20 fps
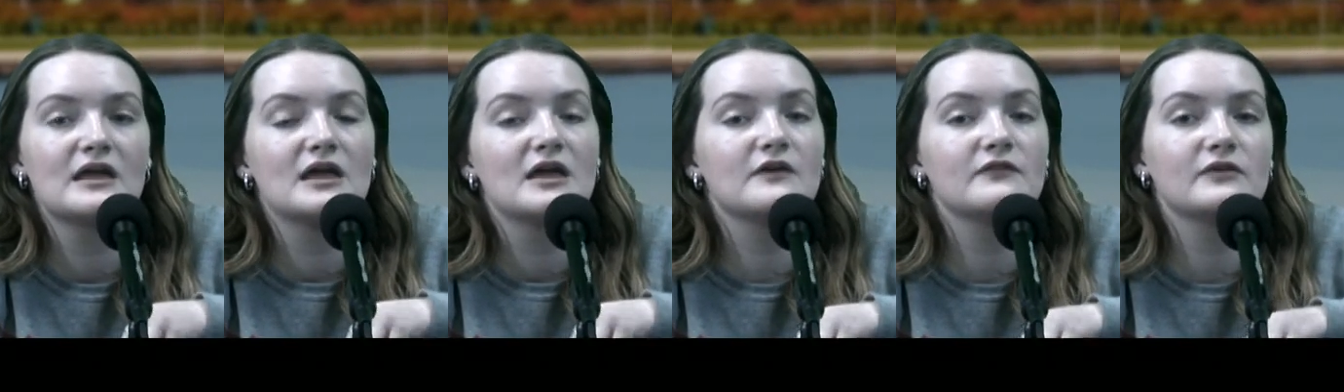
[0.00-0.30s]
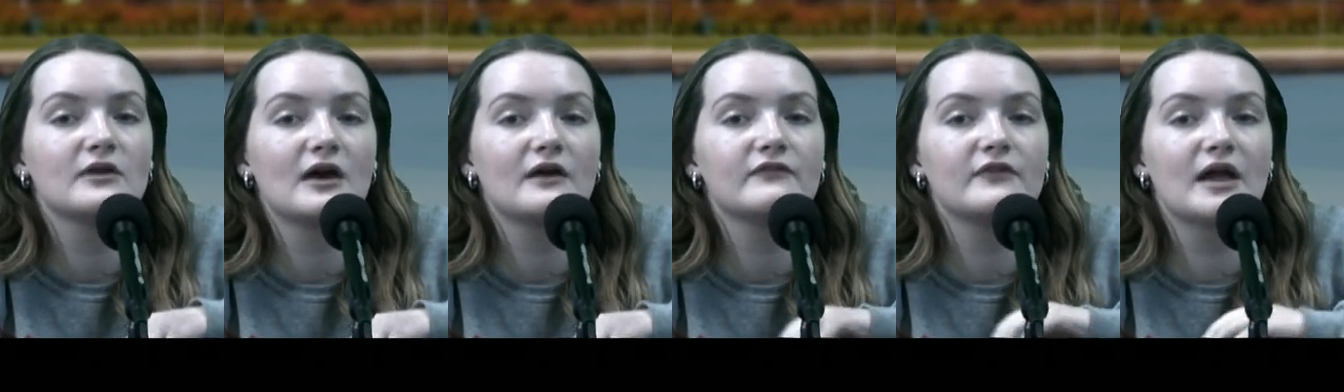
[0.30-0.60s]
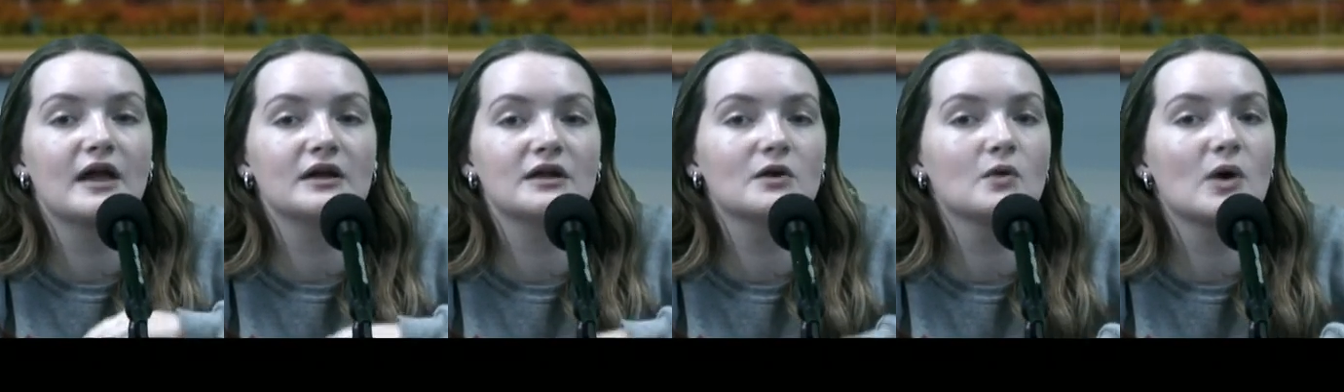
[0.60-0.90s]
If you have
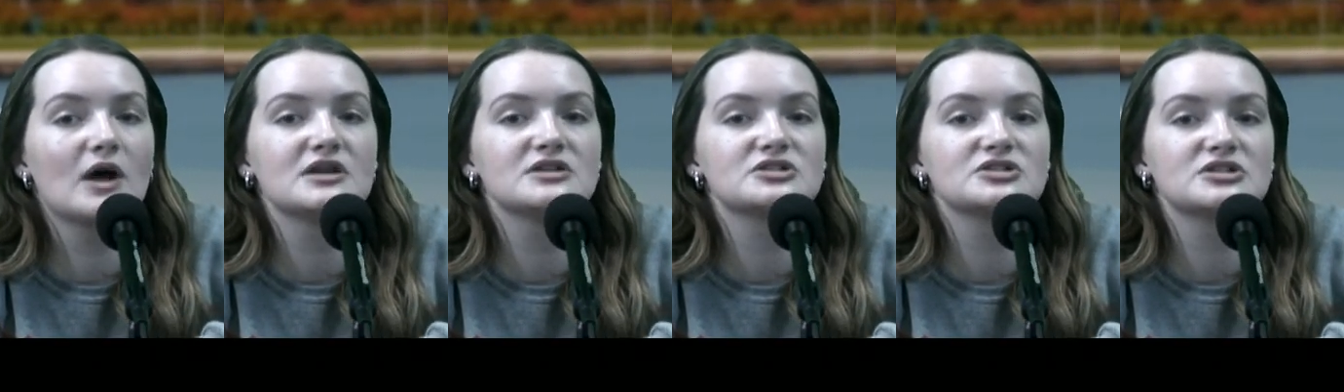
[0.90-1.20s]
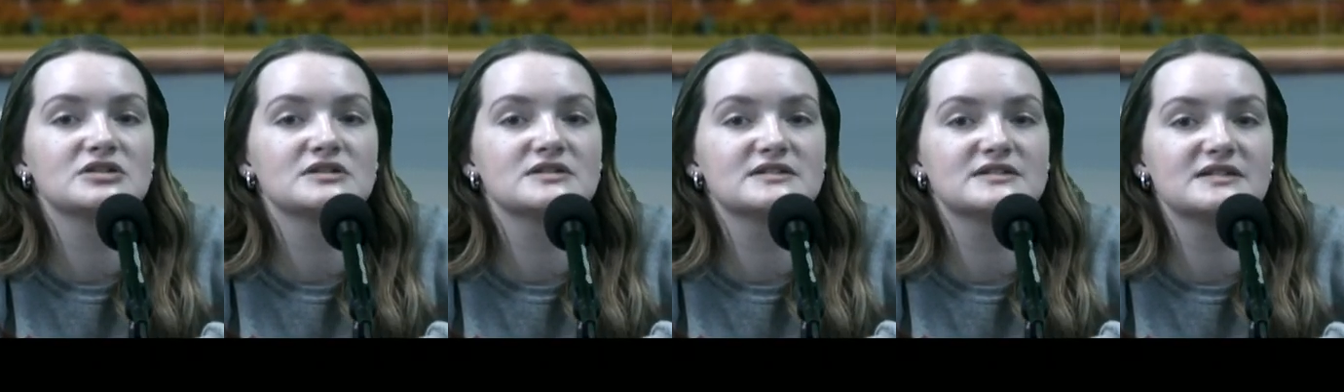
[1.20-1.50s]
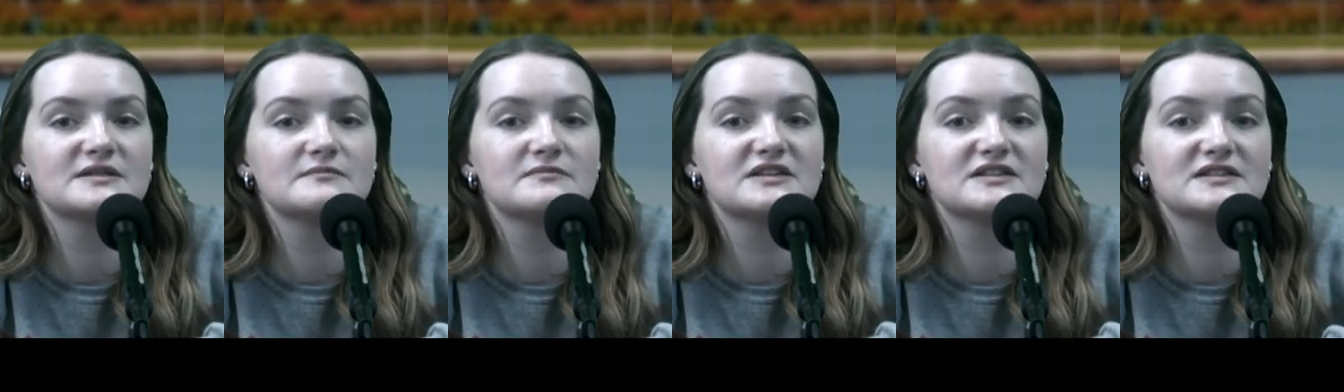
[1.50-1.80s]
any questions,
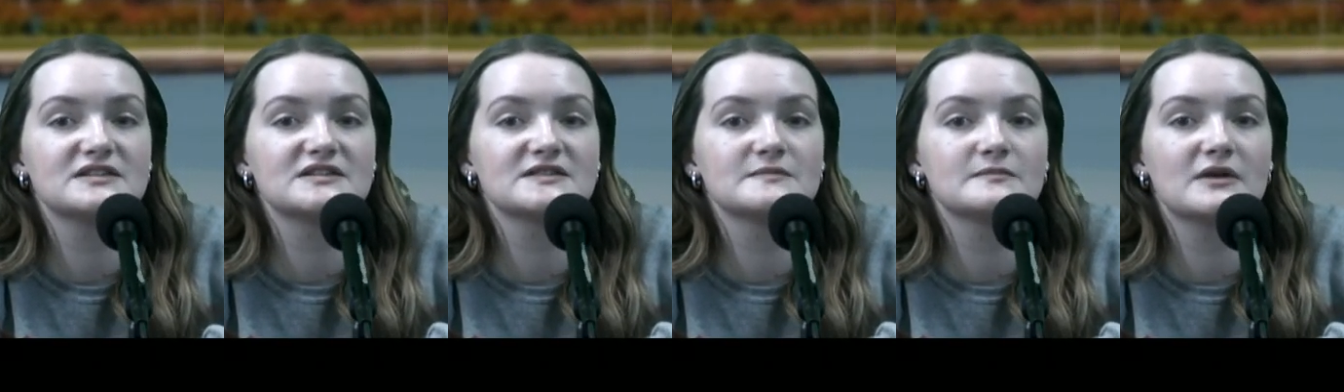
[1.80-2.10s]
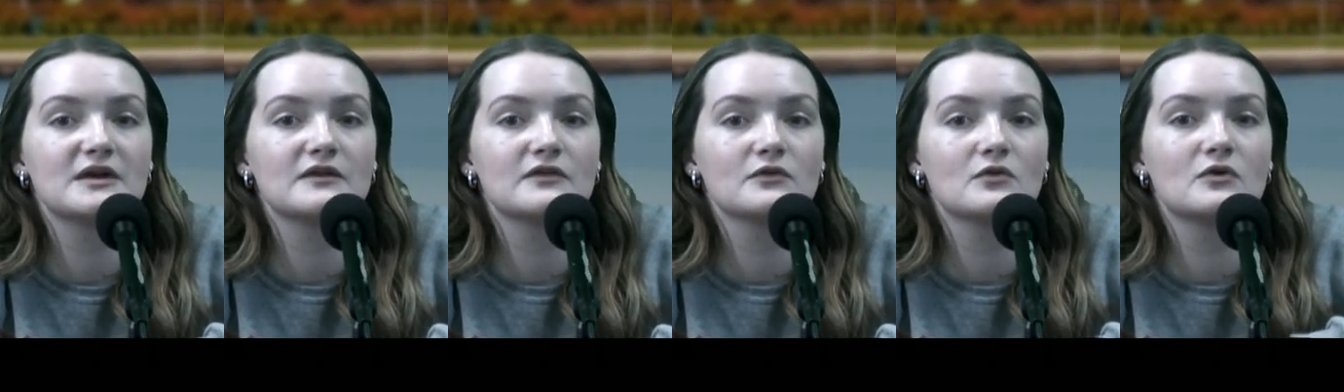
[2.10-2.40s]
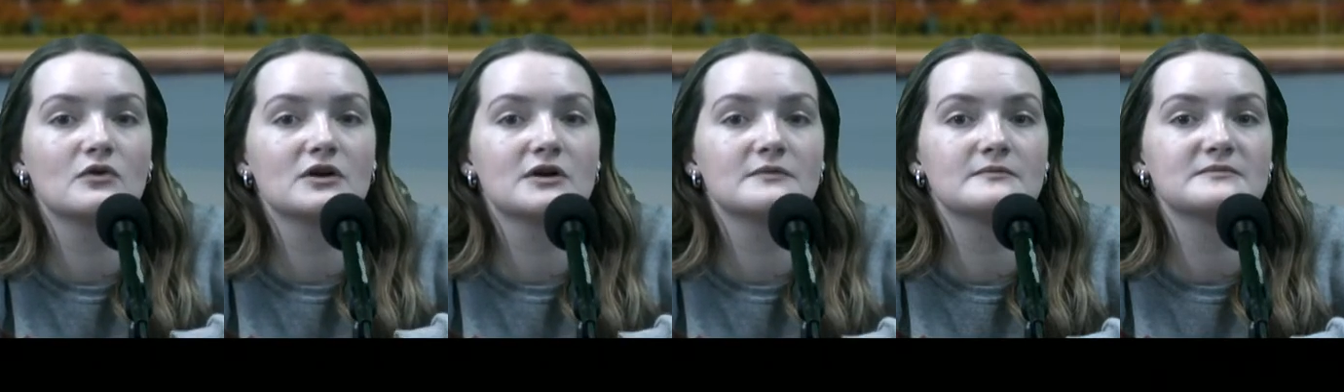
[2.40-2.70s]
see Mrs. Smith
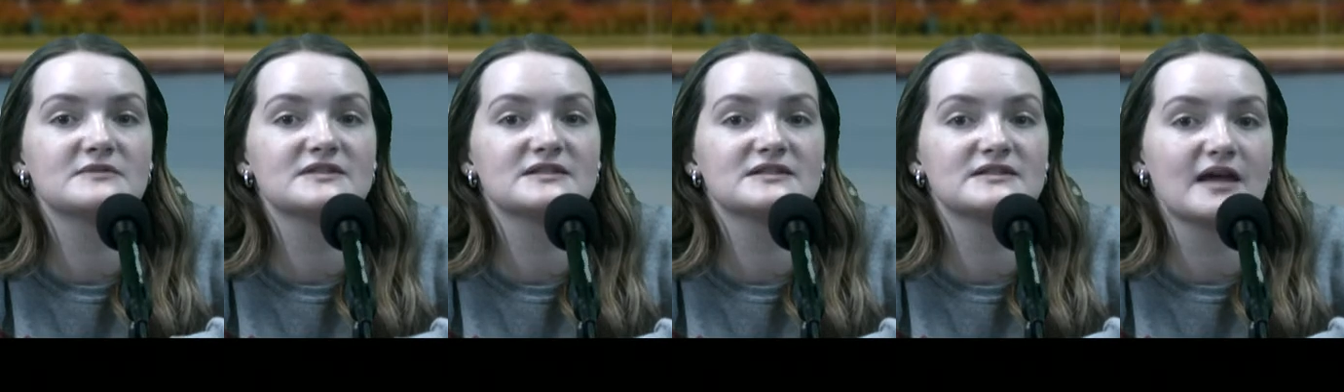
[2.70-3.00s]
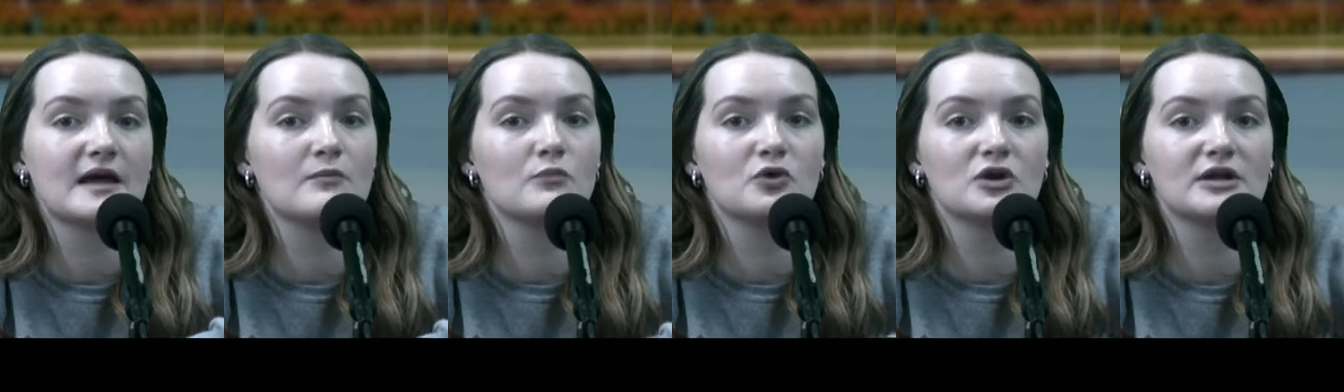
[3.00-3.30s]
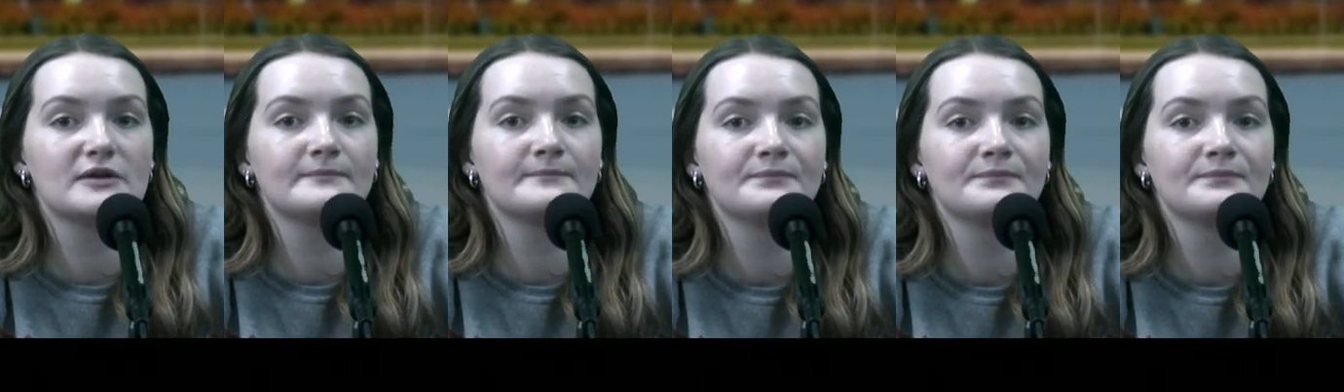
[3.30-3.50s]
or Mrs. Emery.